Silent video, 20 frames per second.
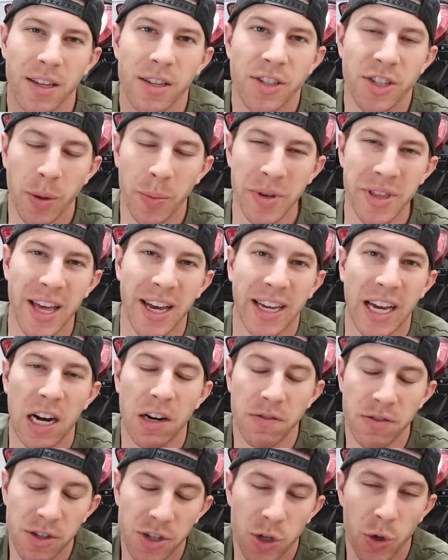Something that
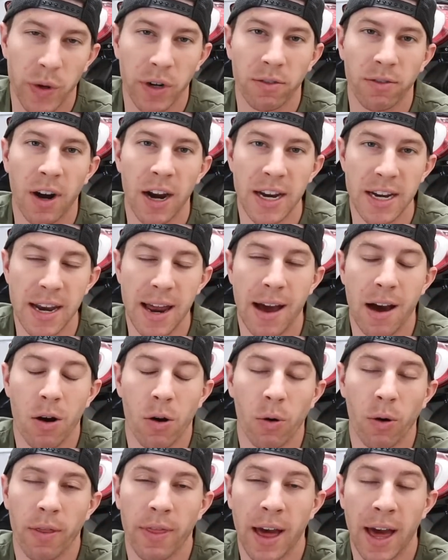Calvin is doing right
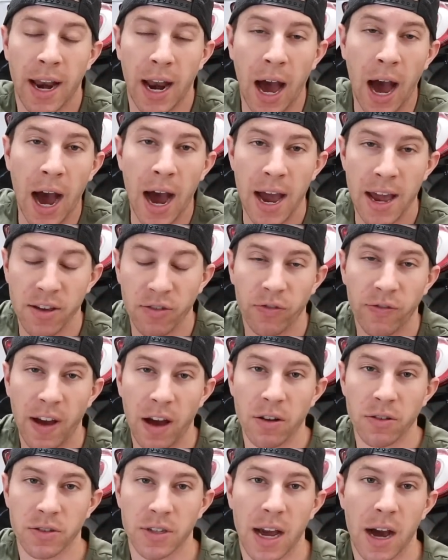now that I
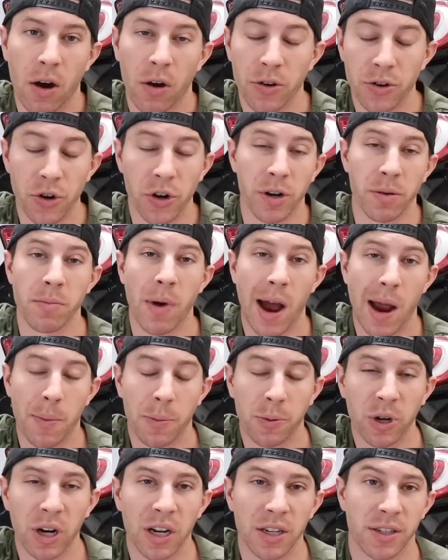found out during my
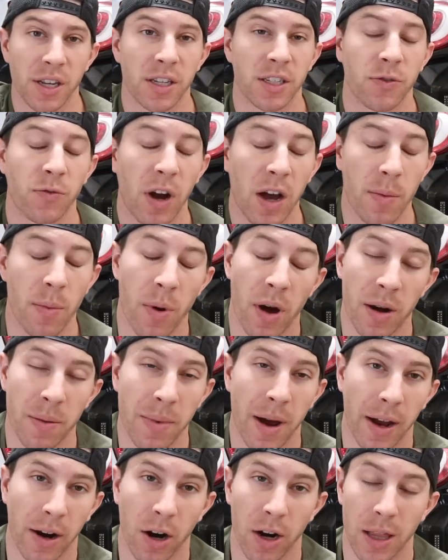process of why buying
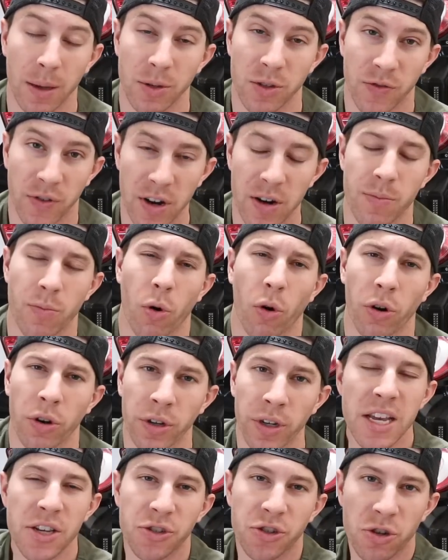my car that was very
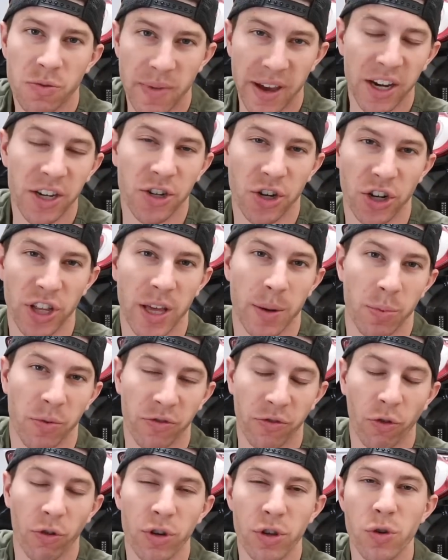important is to make sure that
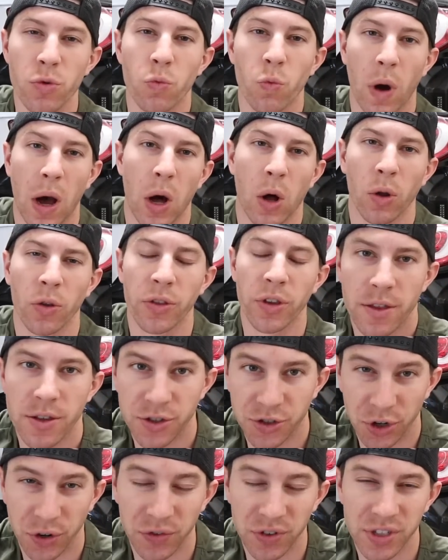before you weld the
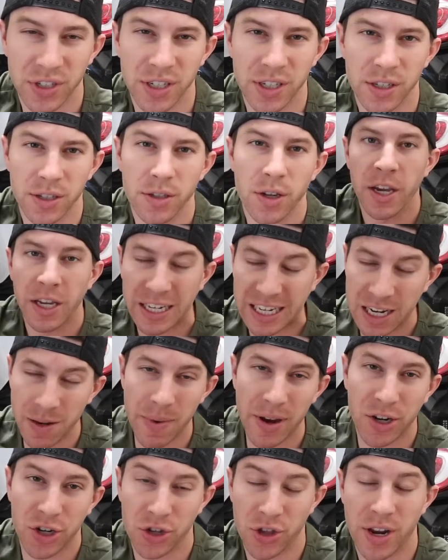surfaces, you need to
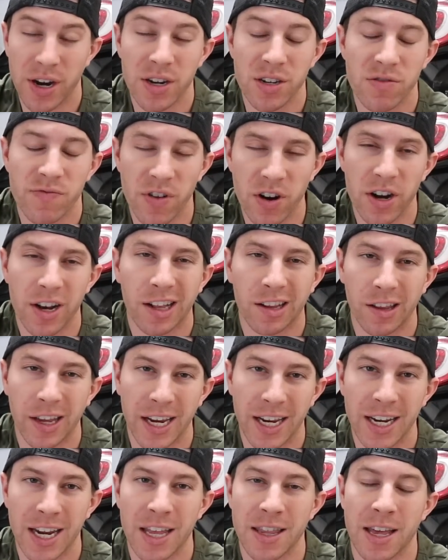make sure that it is very
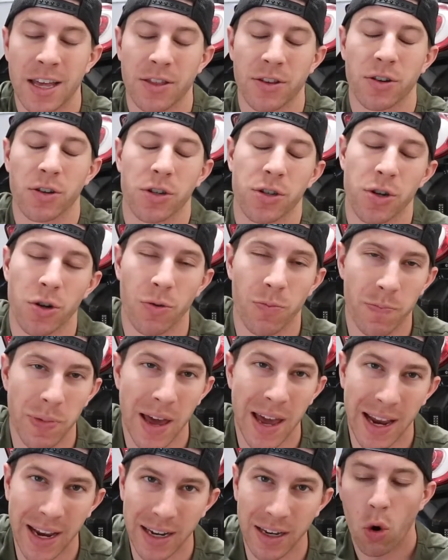clean and that there is no
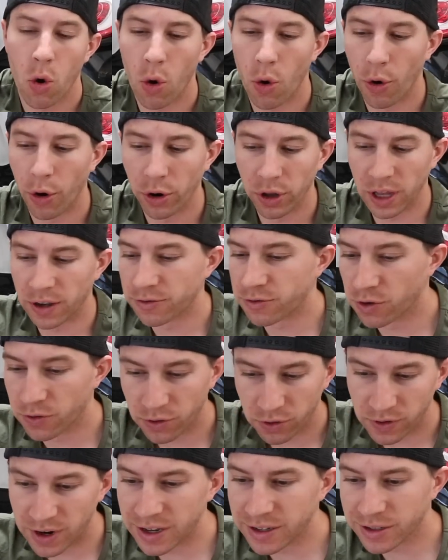paint or
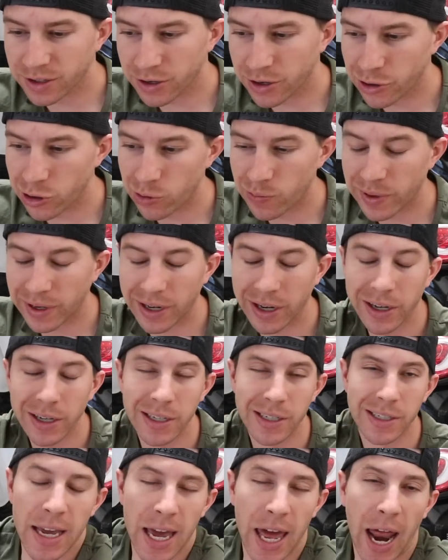leftover residue
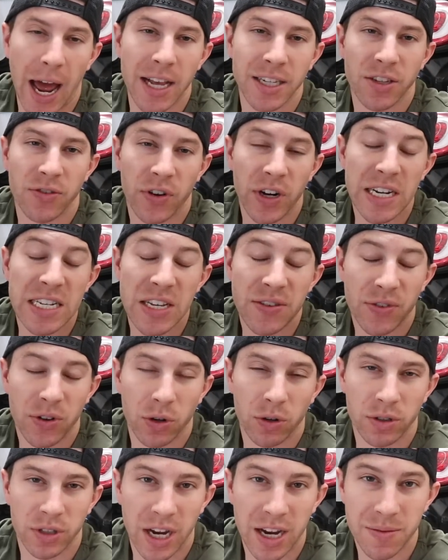because it has a very
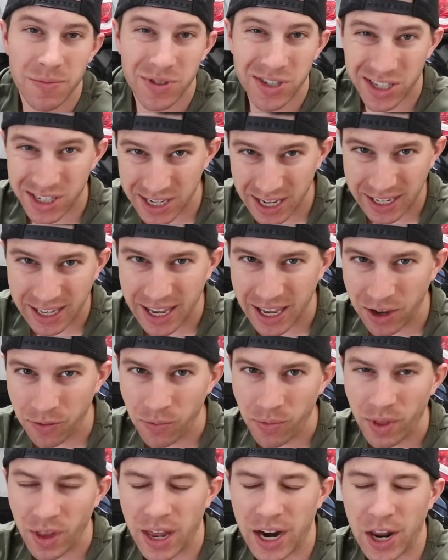difficult time sticking.
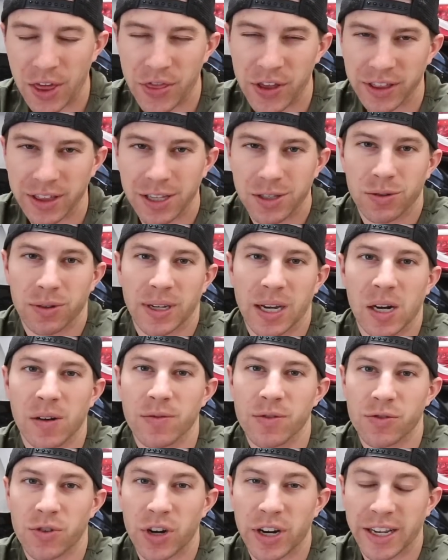And I think that's what
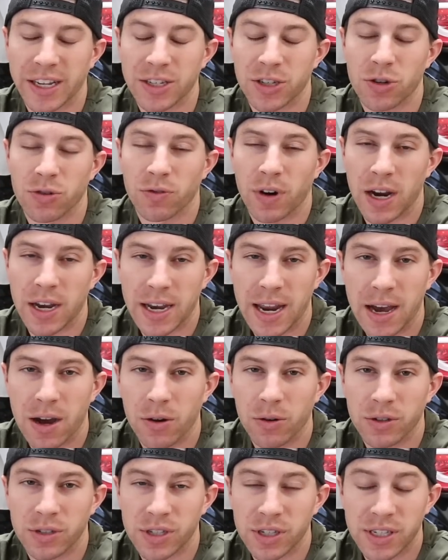Calvin's running into right
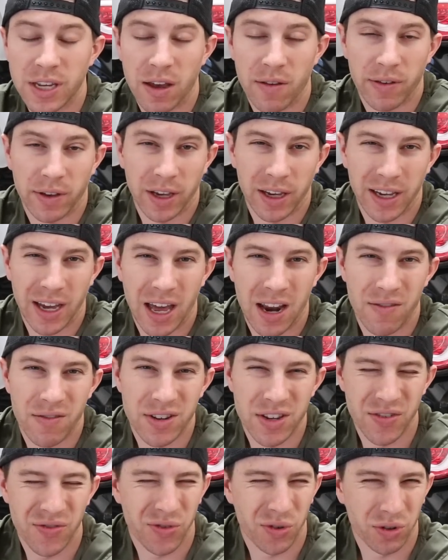now is he's having a kind of
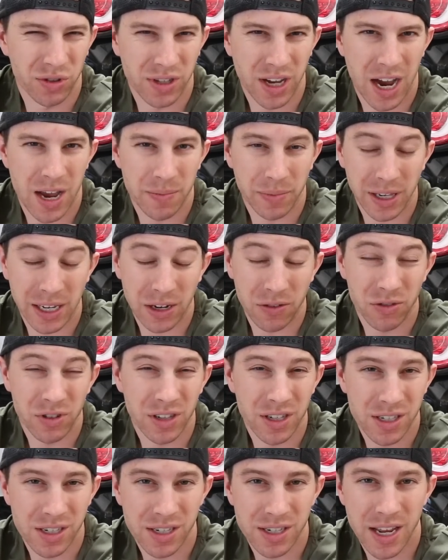a difficult time getting
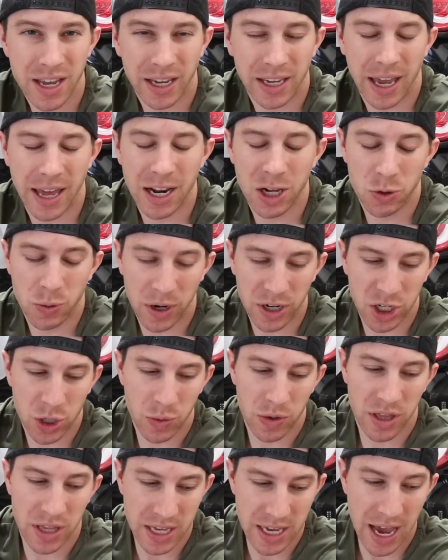everything to stick and
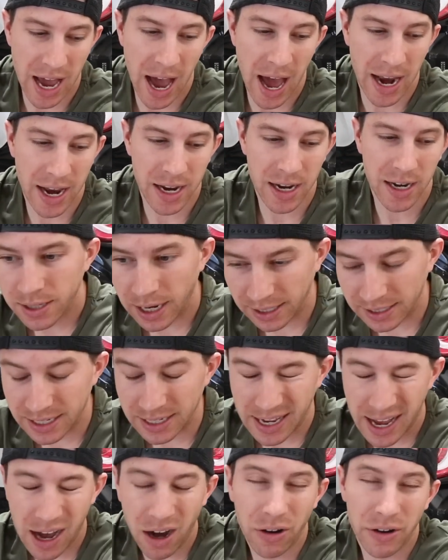especially with the added
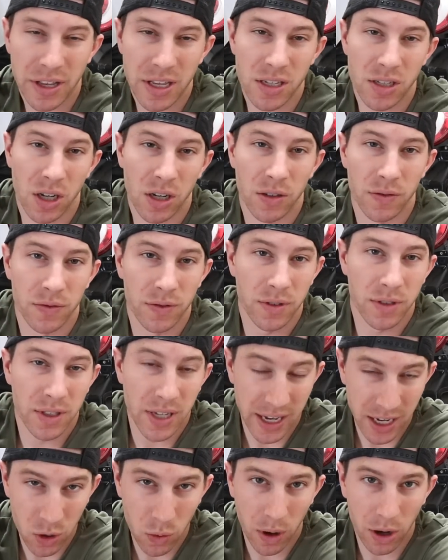technicalities of
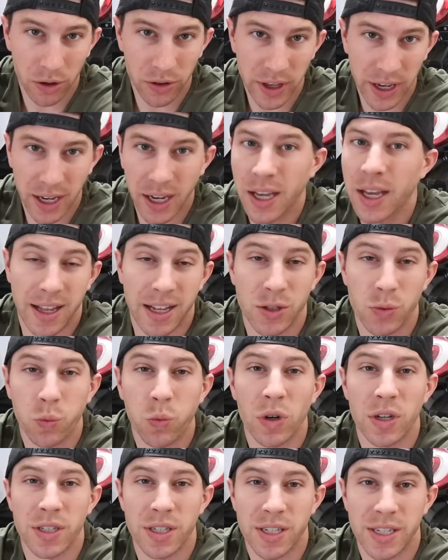TIG welding, that's one